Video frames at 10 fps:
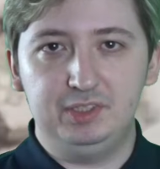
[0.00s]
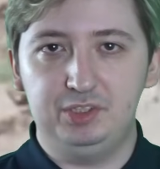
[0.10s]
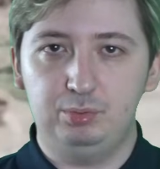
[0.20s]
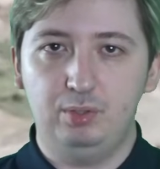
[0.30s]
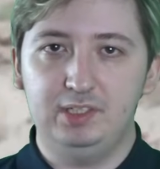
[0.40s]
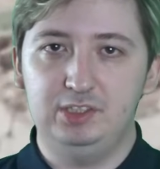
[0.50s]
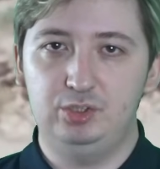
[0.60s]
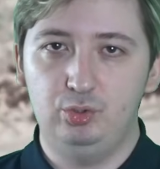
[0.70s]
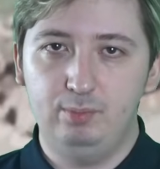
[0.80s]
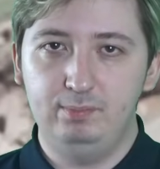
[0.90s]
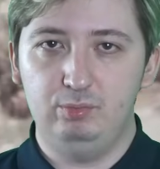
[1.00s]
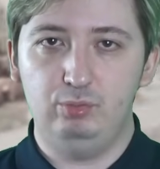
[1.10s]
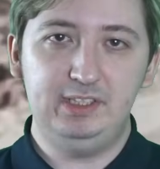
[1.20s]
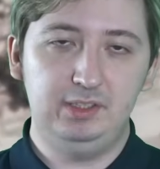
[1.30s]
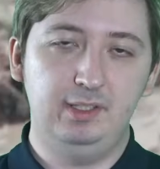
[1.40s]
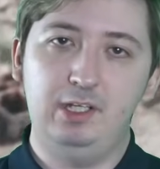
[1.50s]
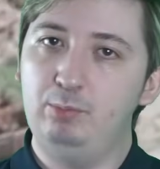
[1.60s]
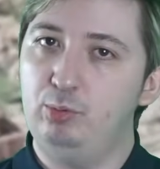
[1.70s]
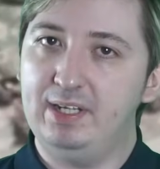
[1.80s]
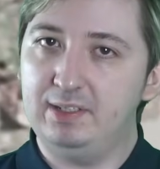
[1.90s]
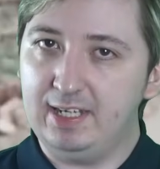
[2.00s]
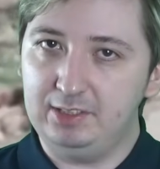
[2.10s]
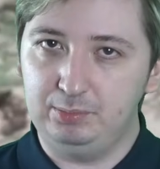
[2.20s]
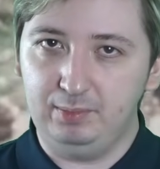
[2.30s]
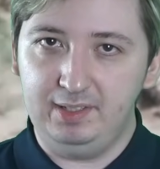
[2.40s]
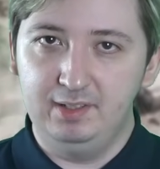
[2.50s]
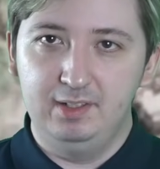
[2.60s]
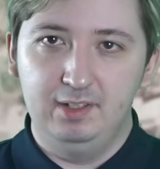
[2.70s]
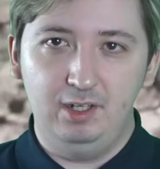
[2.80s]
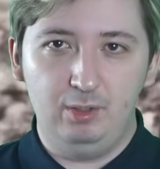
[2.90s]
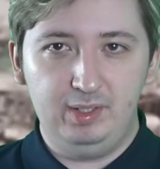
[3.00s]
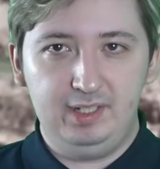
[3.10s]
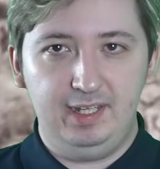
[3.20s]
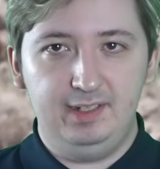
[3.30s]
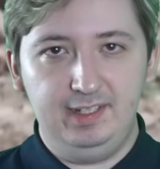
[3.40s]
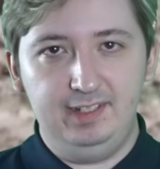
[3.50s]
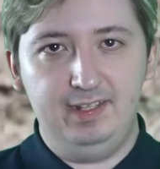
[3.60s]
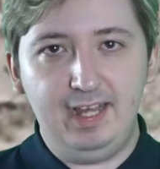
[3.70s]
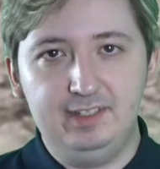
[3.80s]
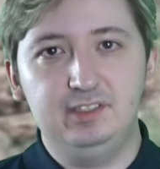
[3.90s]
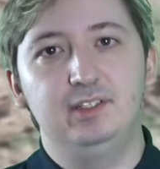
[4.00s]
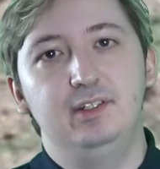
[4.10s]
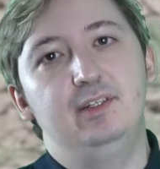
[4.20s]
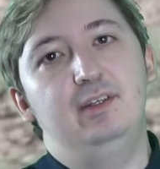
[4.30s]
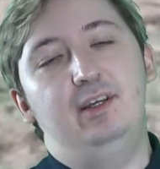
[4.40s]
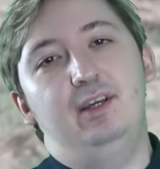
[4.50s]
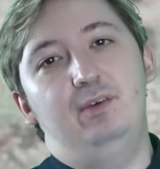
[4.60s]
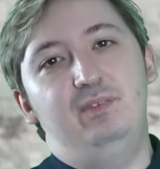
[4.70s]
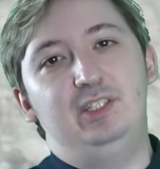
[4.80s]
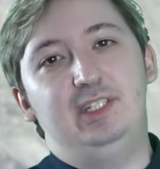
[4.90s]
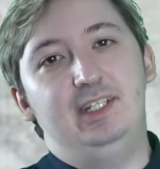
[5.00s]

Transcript: its strongest storm, recently upgraded actually, Hurricane Inez, uh, which